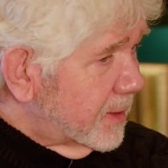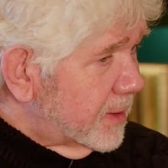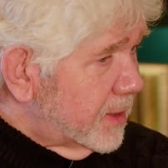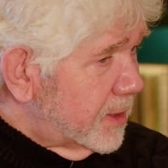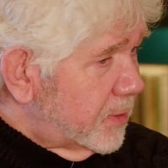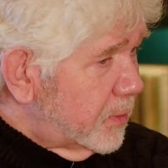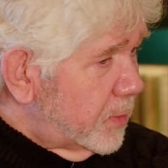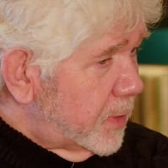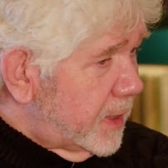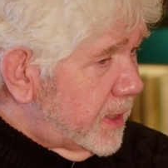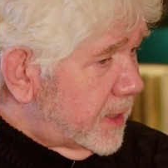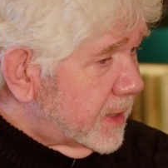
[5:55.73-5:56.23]

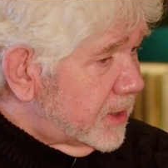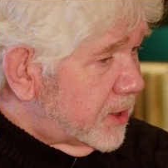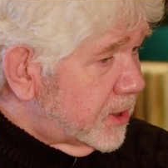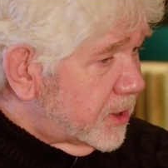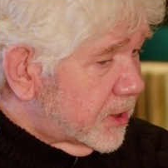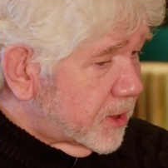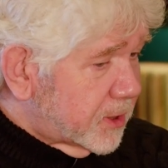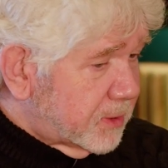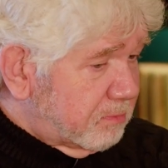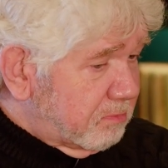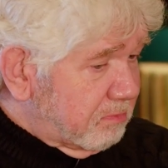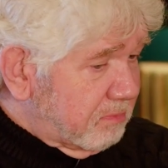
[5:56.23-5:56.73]
it can
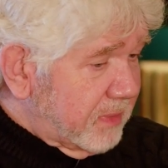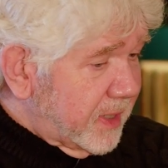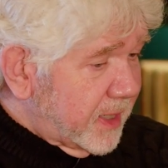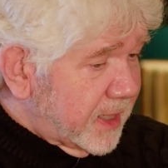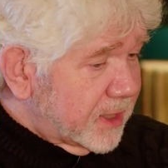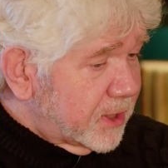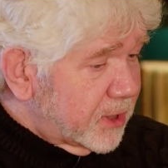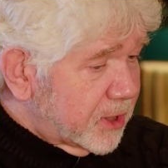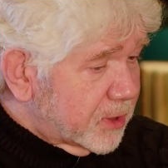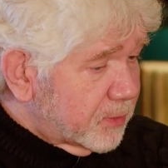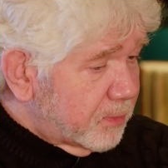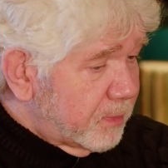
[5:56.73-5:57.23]

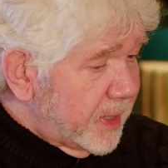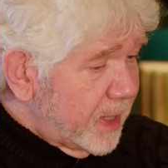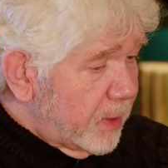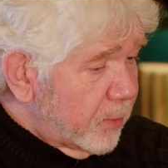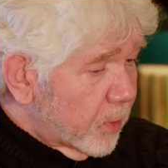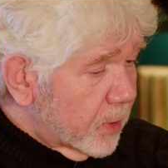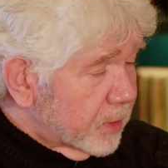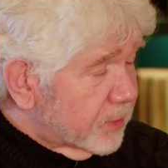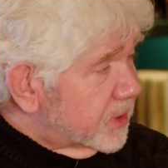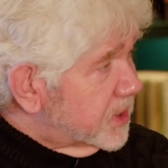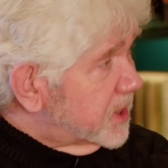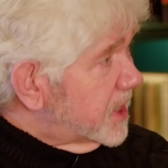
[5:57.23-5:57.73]
just be
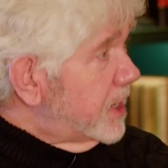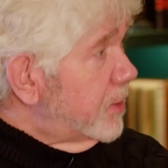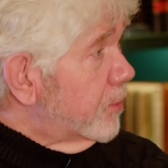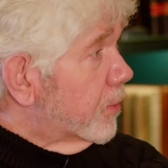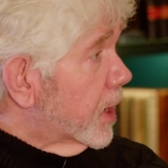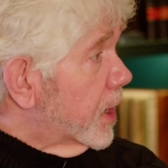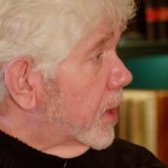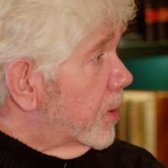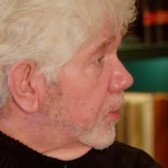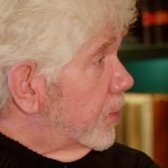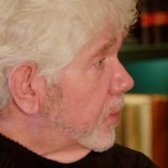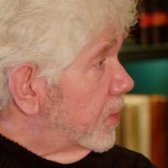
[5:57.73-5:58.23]
worth
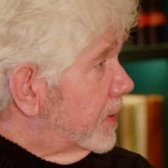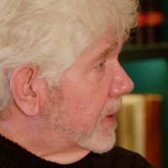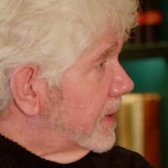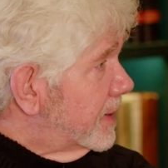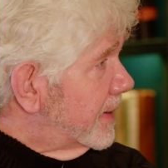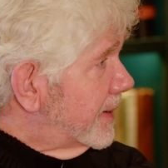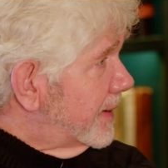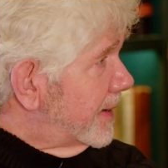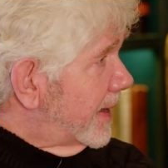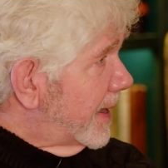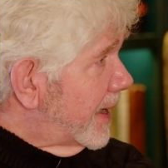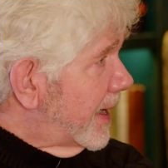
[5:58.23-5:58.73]
zero.
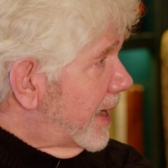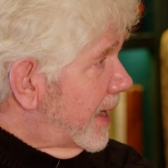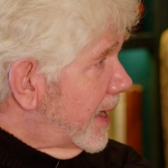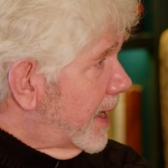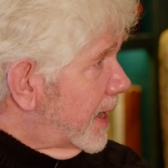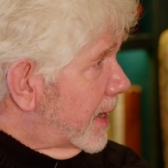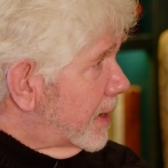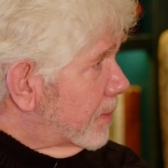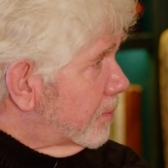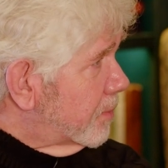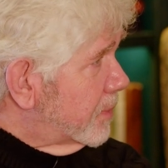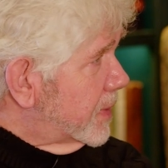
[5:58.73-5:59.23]

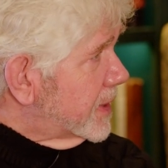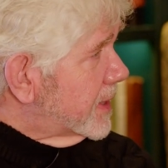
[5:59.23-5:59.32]
But